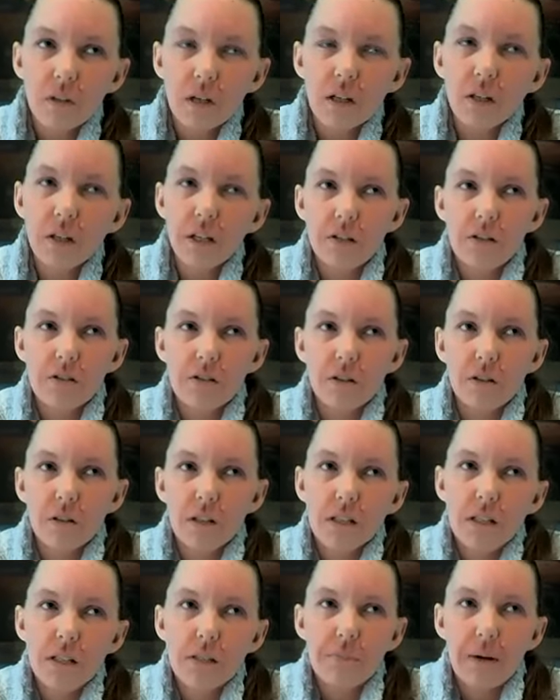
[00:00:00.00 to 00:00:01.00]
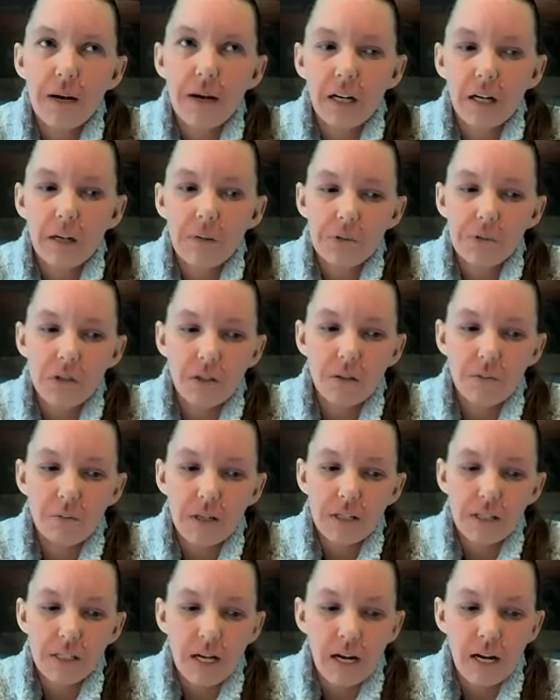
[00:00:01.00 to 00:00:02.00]
Okay, so let's back up to the
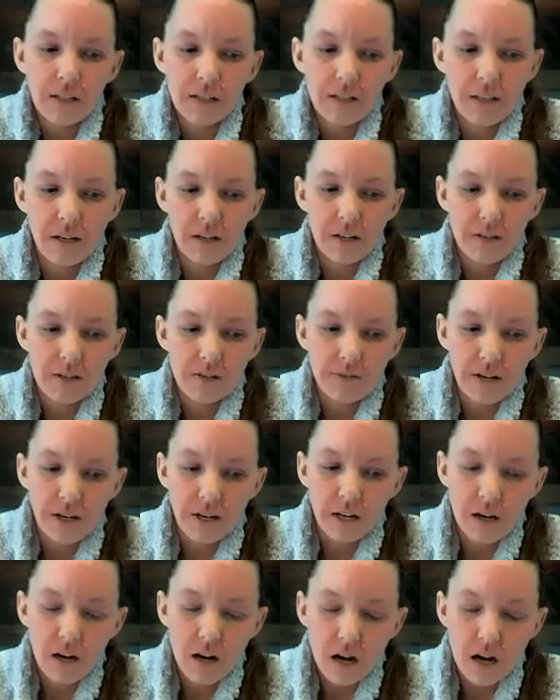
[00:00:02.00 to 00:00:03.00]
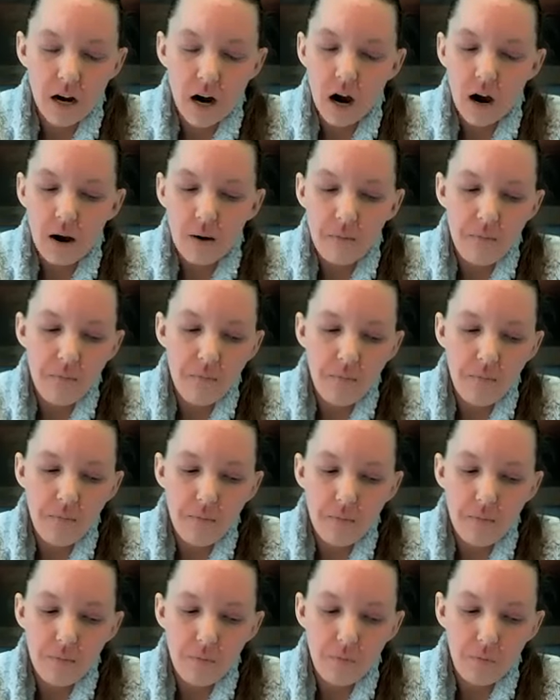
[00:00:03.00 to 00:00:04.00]
red tag sales event.
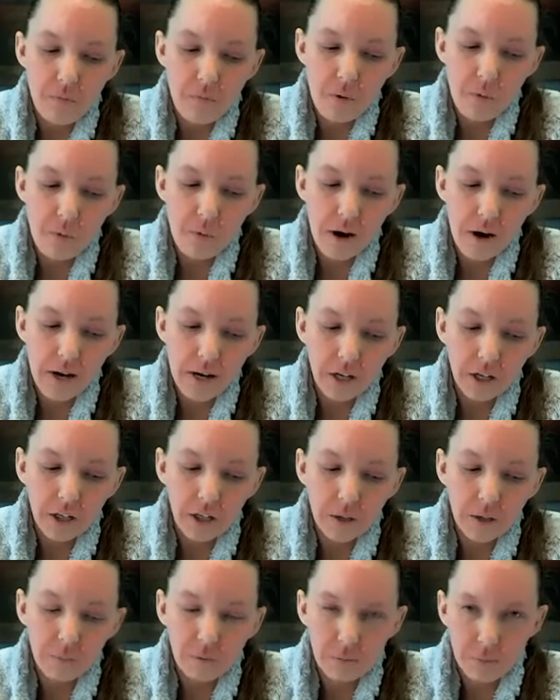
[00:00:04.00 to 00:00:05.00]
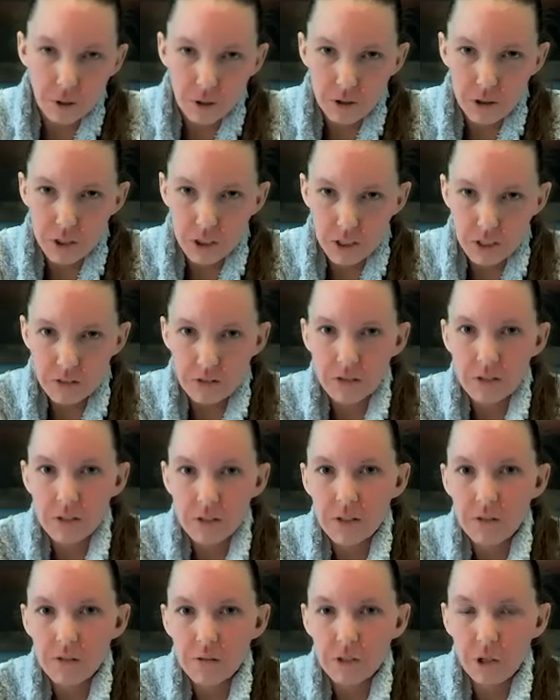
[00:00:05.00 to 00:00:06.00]
What current
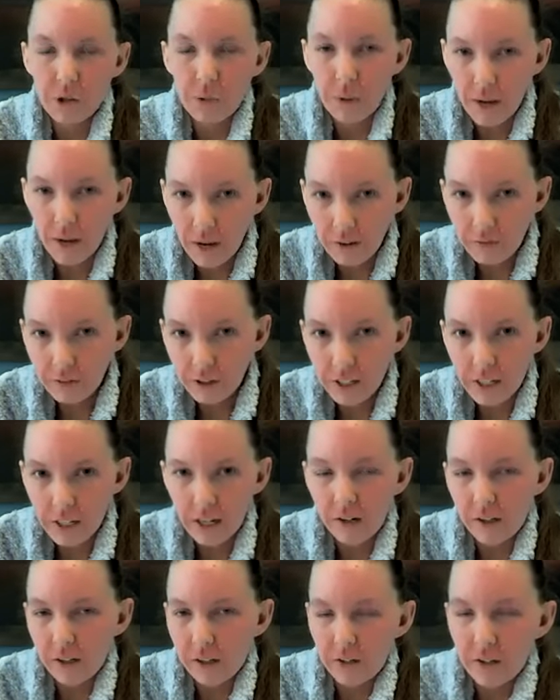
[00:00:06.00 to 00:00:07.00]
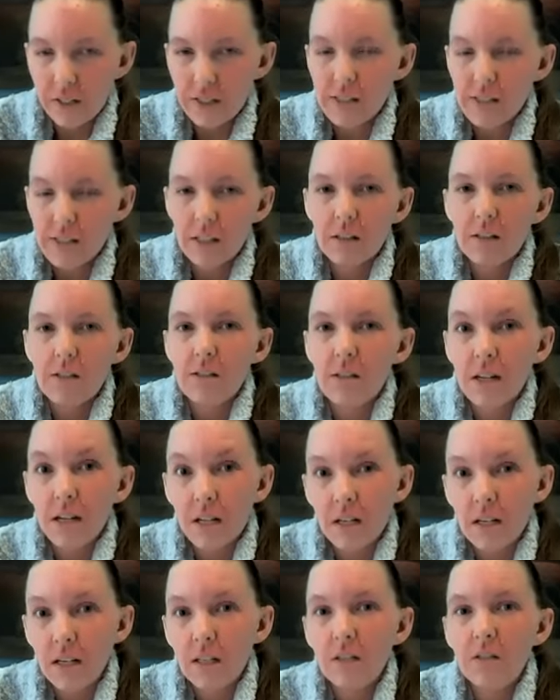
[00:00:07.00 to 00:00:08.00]
promotions do you have right now? I know that sale is
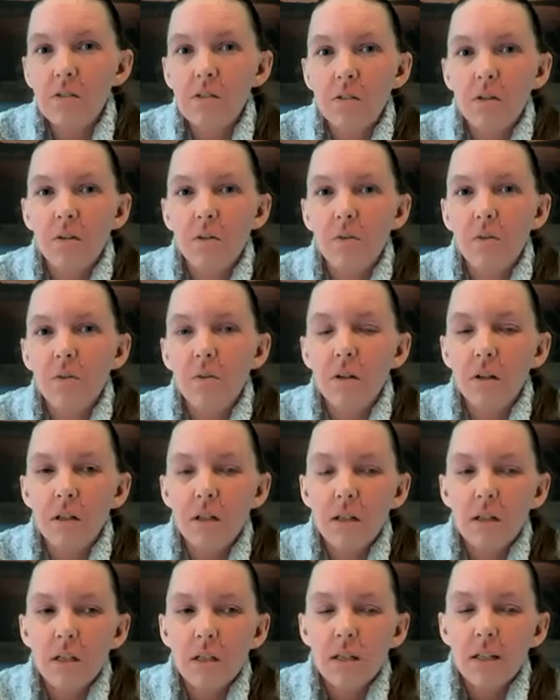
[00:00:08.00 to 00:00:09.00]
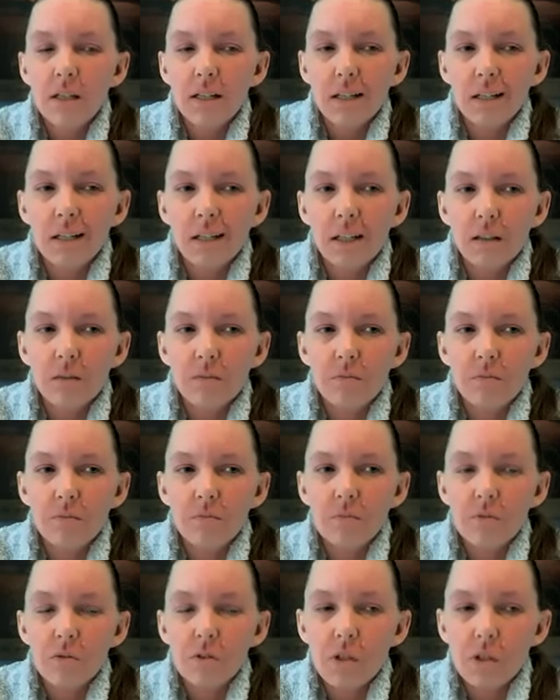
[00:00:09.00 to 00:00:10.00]
ending soon.
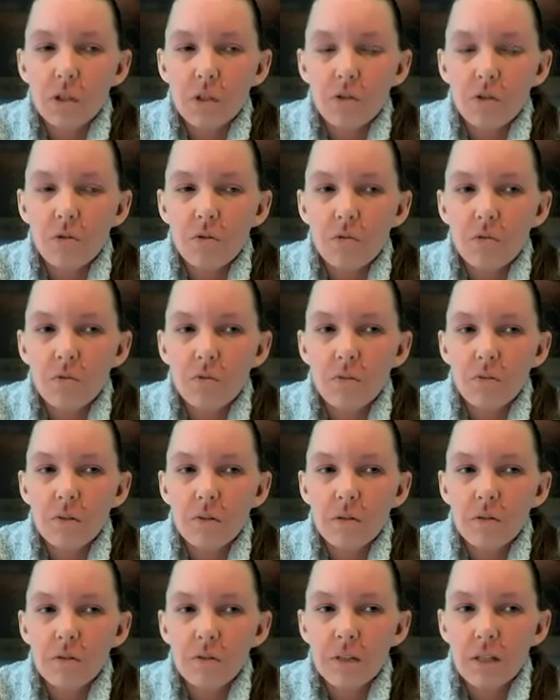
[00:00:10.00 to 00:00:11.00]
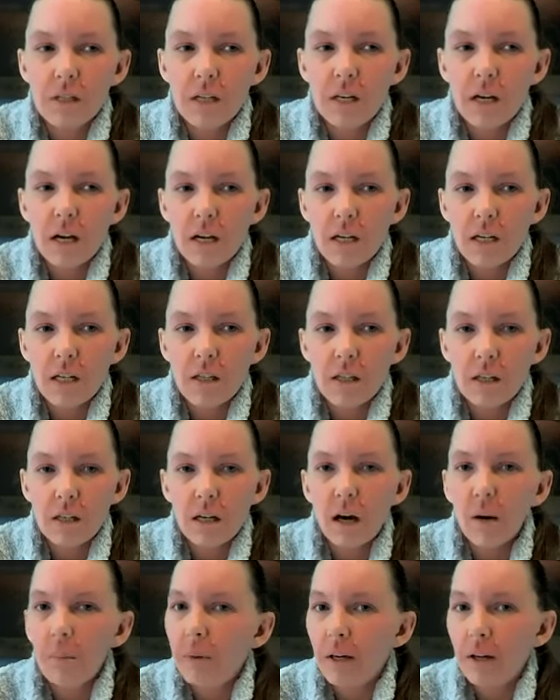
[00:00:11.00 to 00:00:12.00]
Do you see anything
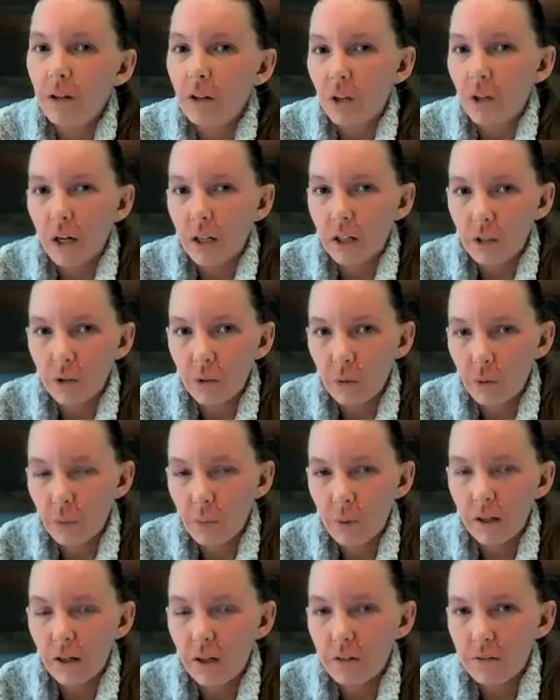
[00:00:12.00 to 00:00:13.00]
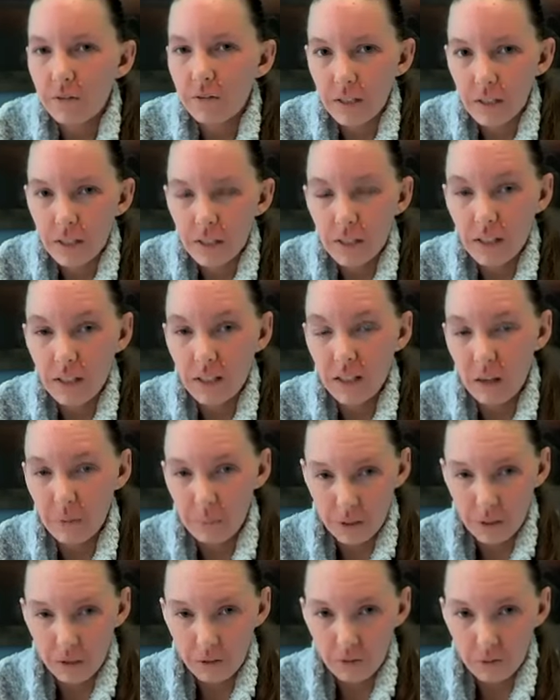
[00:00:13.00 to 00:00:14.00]
coming, or are you aware of anything
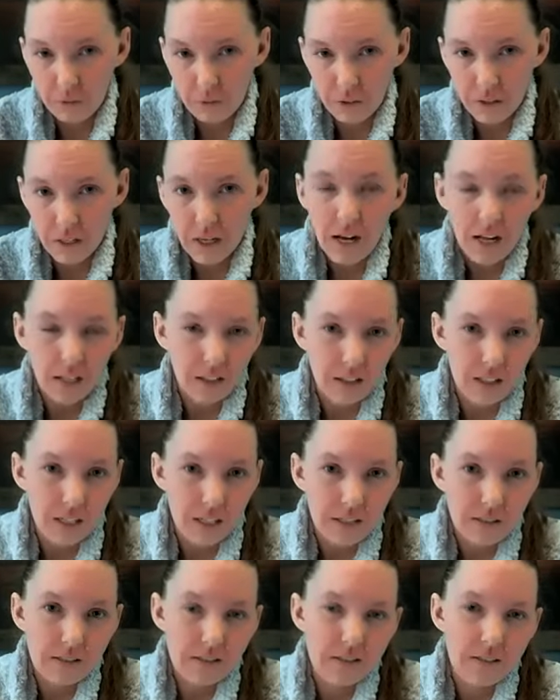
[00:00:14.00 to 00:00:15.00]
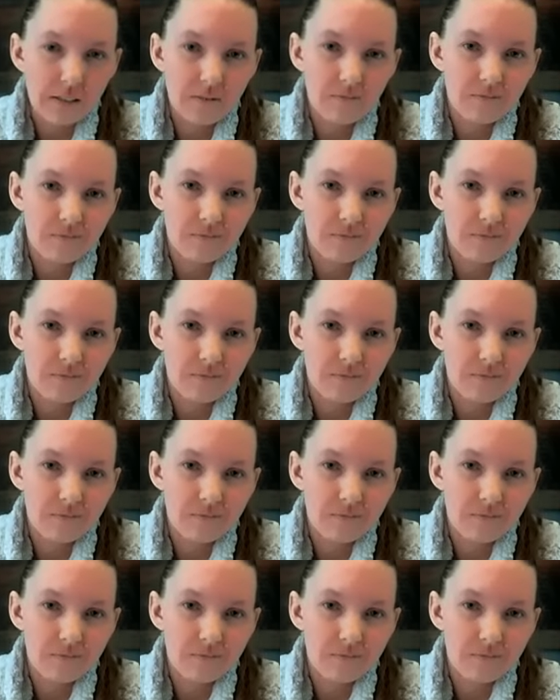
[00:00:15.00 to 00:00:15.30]
coming for the holidays?